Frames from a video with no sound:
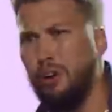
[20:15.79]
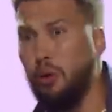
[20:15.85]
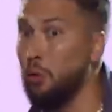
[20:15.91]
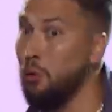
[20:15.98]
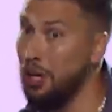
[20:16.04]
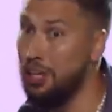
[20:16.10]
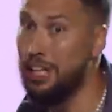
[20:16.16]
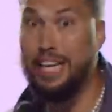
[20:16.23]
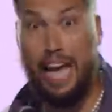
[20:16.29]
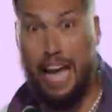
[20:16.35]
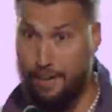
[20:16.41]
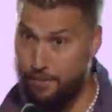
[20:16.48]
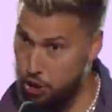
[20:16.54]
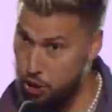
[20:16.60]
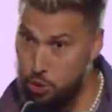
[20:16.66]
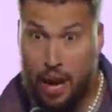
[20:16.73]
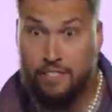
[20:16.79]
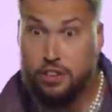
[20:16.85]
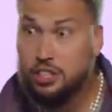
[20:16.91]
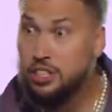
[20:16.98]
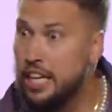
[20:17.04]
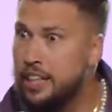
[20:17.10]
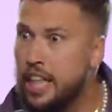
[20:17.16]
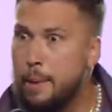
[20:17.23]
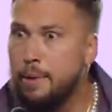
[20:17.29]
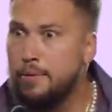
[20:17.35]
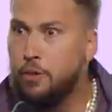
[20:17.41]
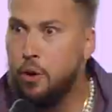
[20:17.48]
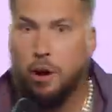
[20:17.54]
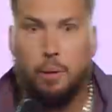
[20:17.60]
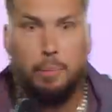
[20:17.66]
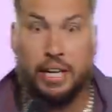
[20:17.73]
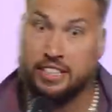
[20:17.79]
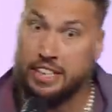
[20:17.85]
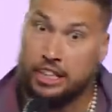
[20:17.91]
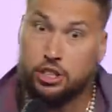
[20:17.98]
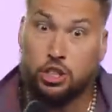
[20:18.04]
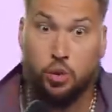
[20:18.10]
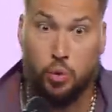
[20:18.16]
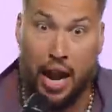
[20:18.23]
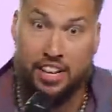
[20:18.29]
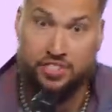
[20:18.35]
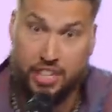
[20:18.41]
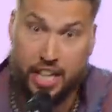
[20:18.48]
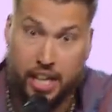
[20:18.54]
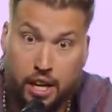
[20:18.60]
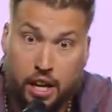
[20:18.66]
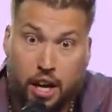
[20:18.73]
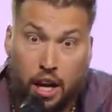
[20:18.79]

Really? Have you ever said that before? Because that's crazy.